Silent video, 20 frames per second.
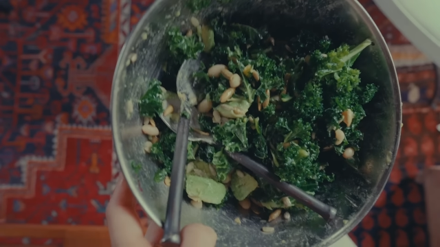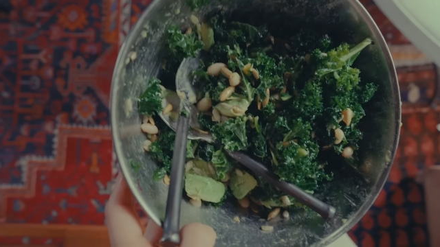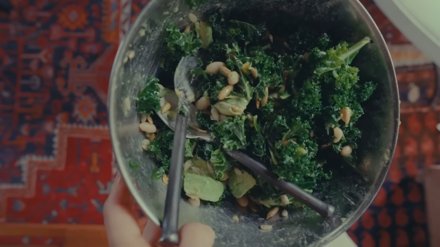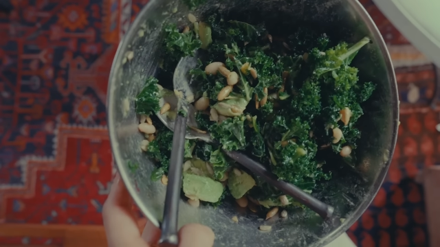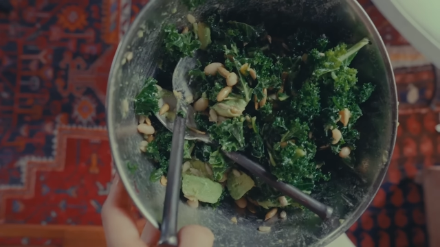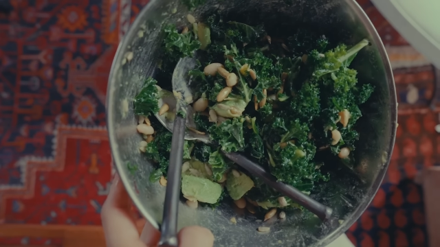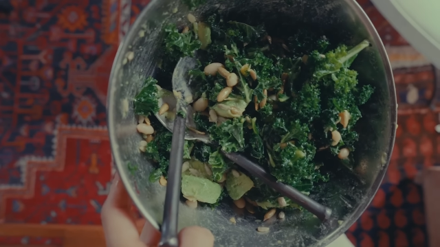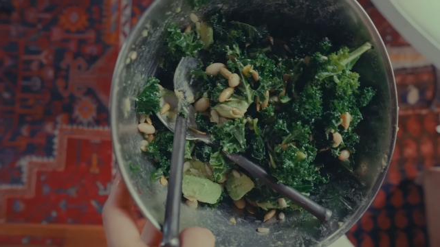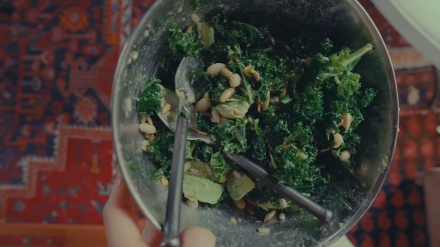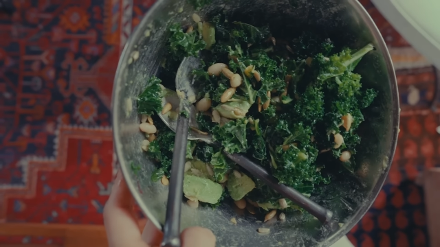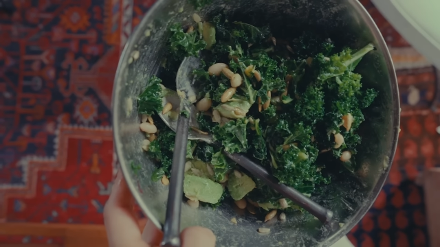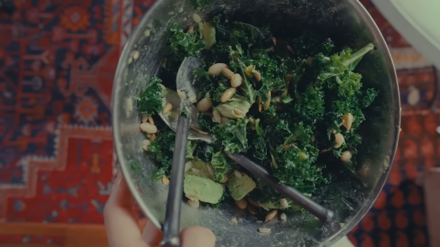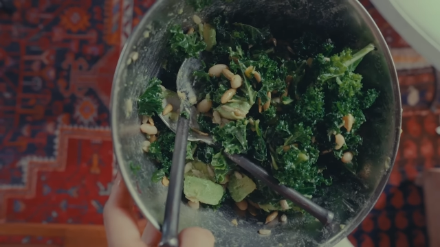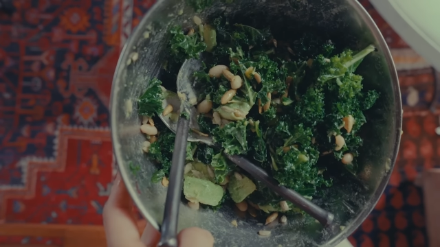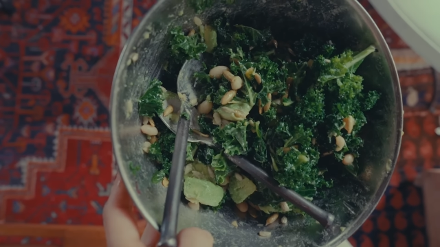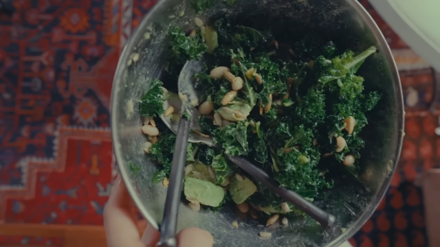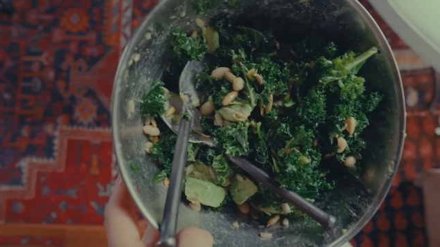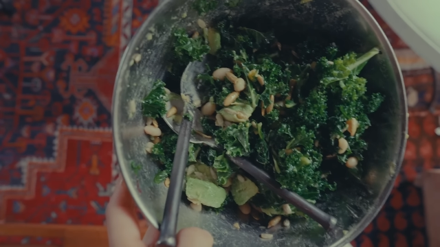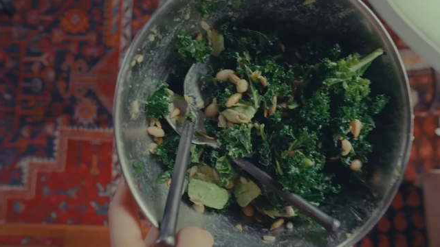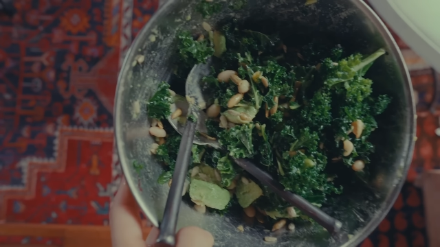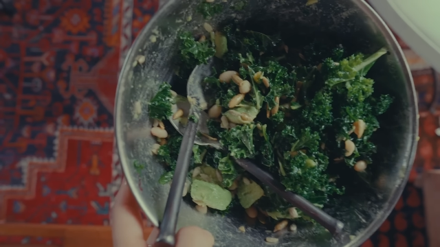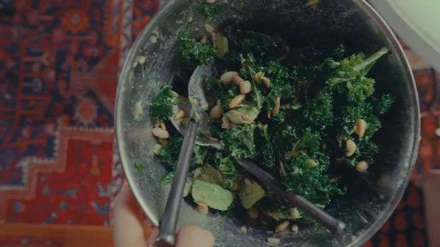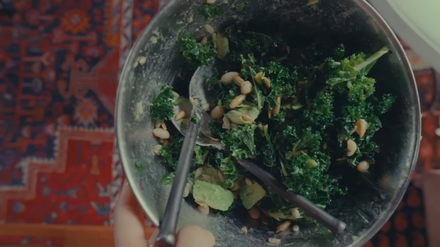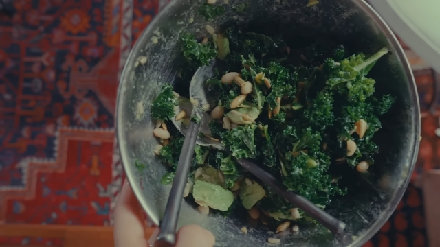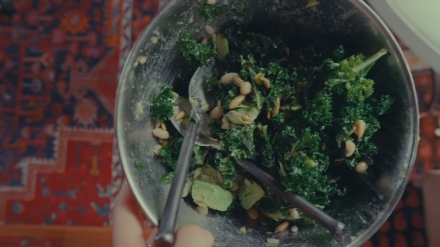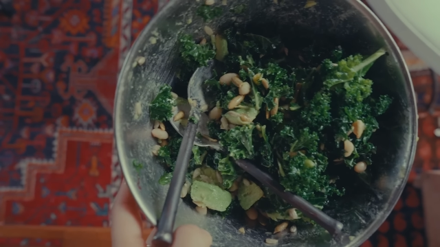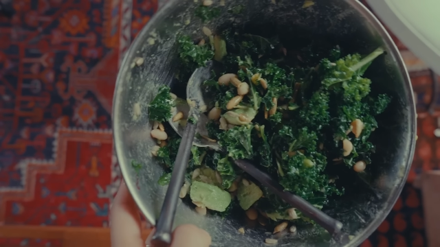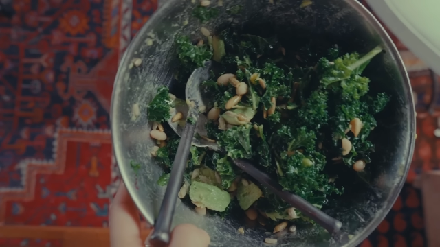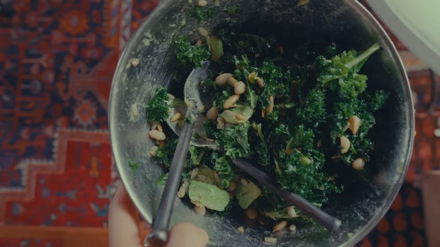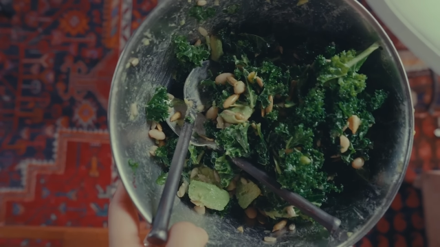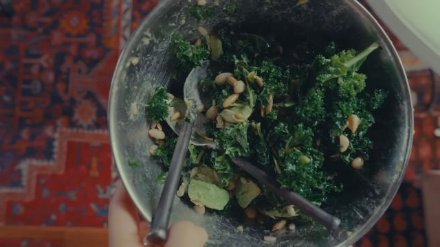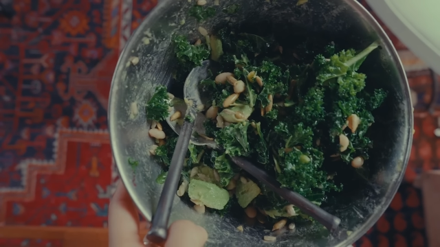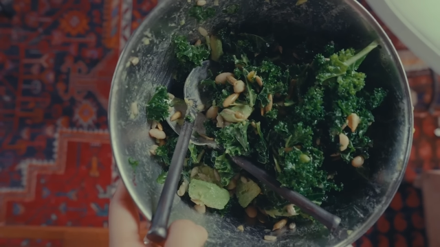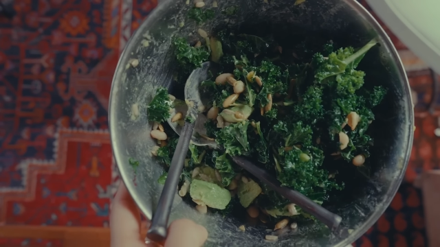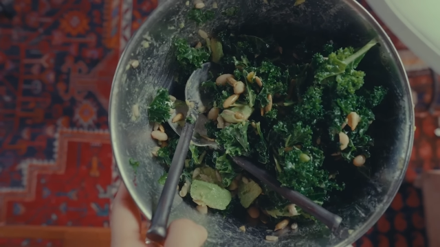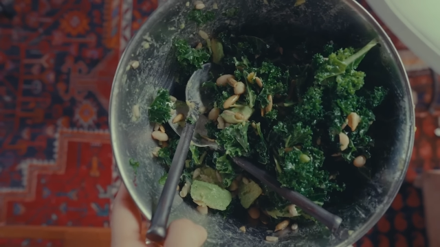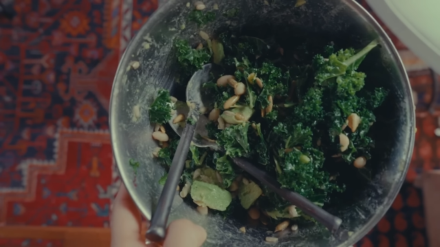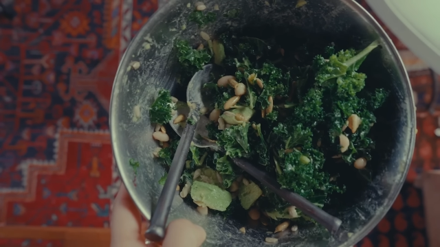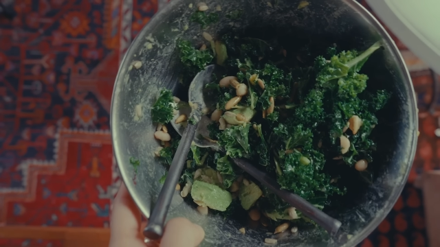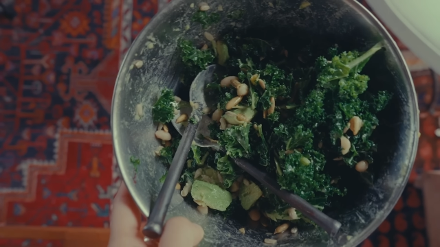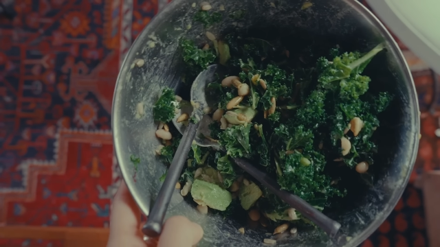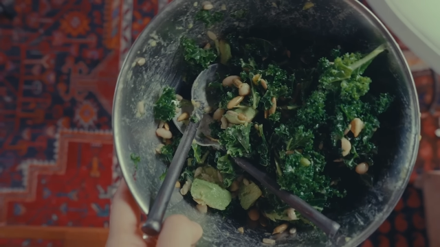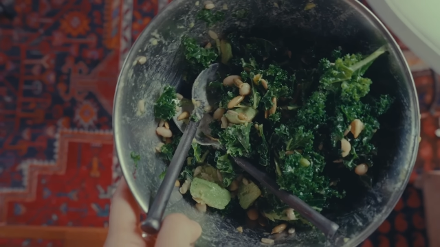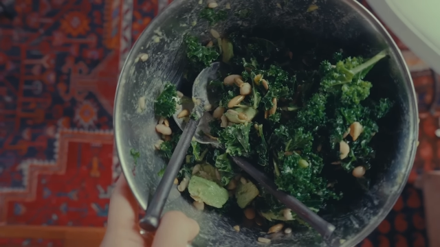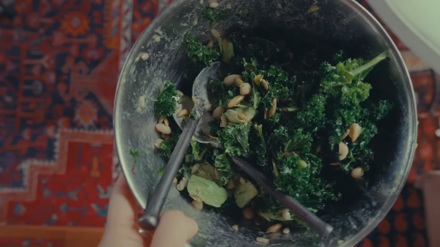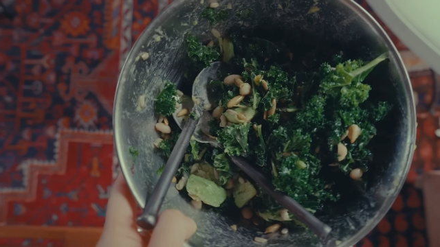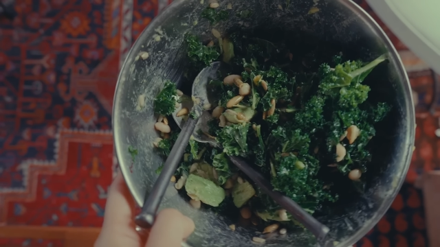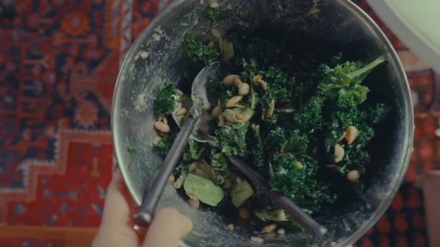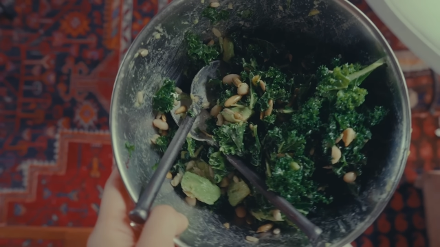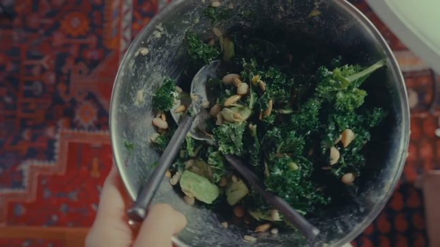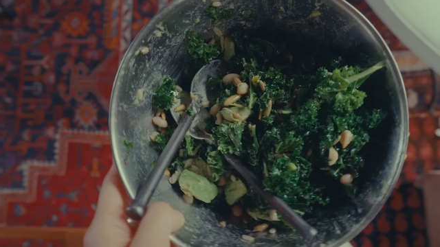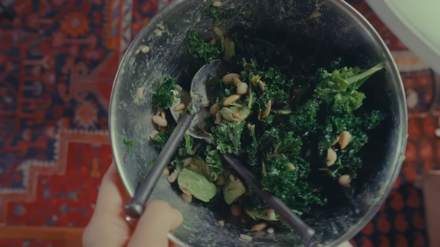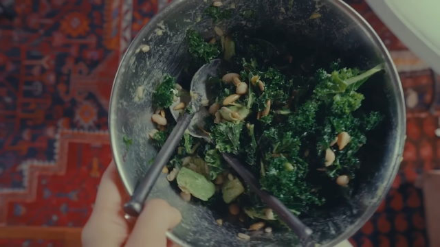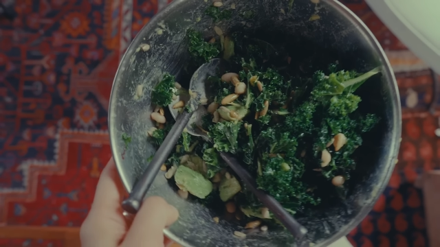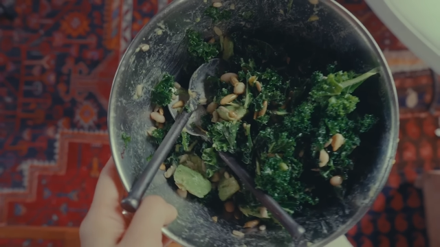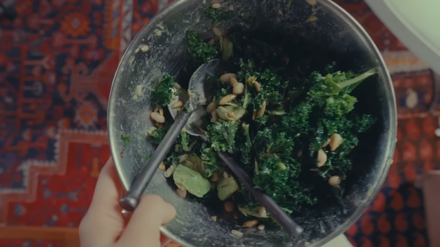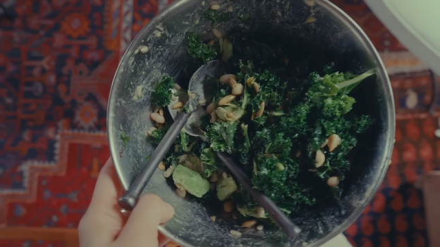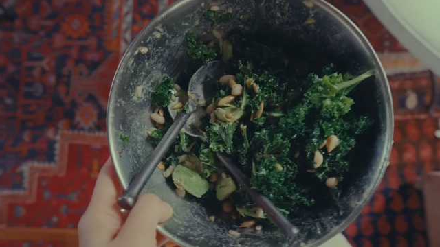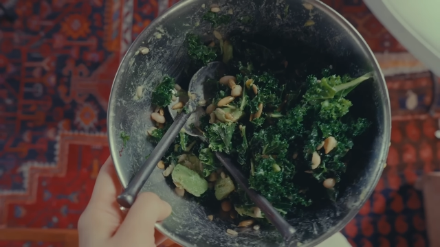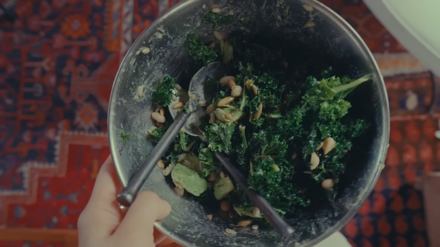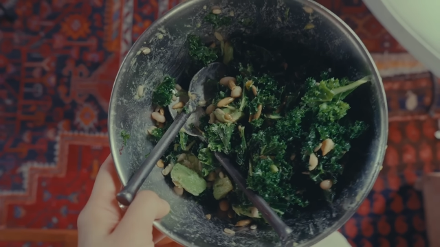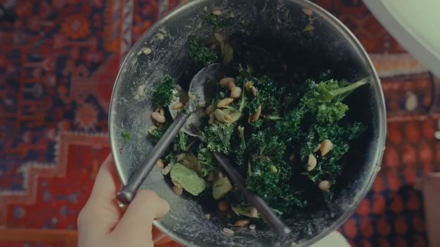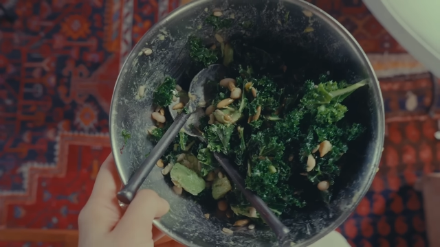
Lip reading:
(no speaker visible)